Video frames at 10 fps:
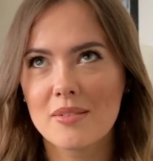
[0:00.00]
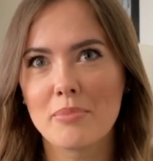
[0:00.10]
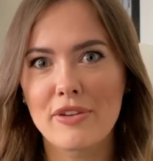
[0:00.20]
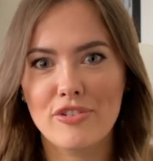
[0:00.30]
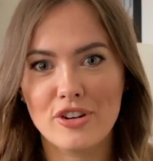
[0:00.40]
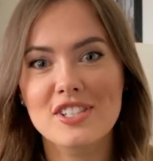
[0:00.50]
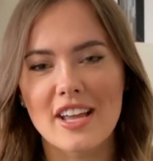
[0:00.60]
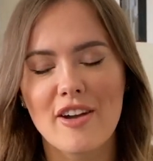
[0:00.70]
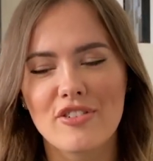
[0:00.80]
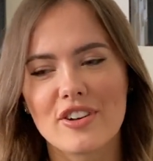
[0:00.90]
my
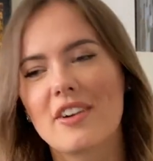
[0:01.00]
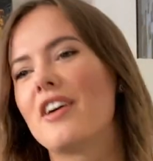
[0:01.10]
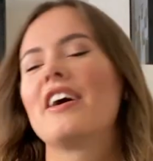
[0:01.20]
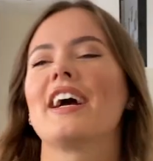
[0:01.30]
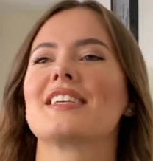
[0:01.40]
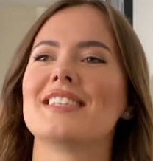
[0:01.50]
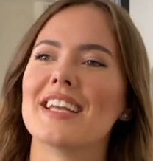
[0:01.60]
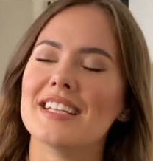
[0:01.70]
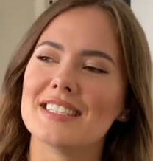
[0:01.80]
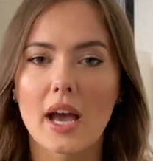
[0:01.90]
first ever car
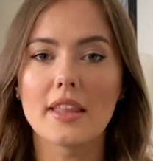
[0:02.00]
accident.